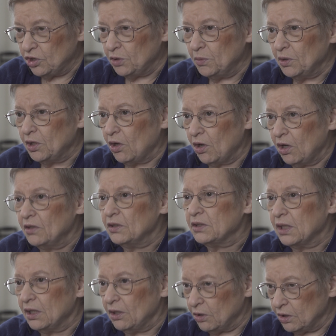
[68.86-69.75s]
she would call
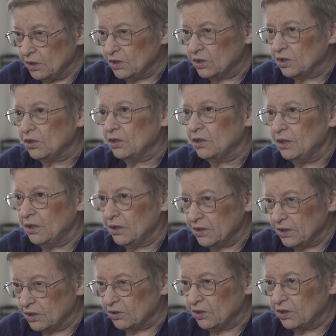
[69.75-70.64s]
and say, looks good, do
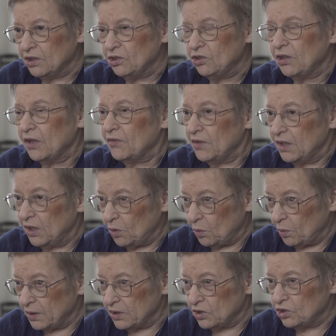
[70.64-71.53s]
you have any
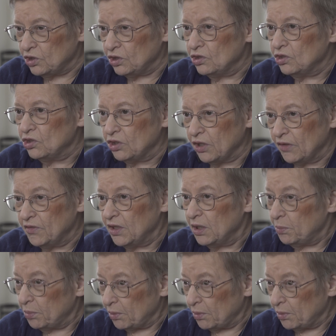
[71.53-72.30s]
questions, do you have any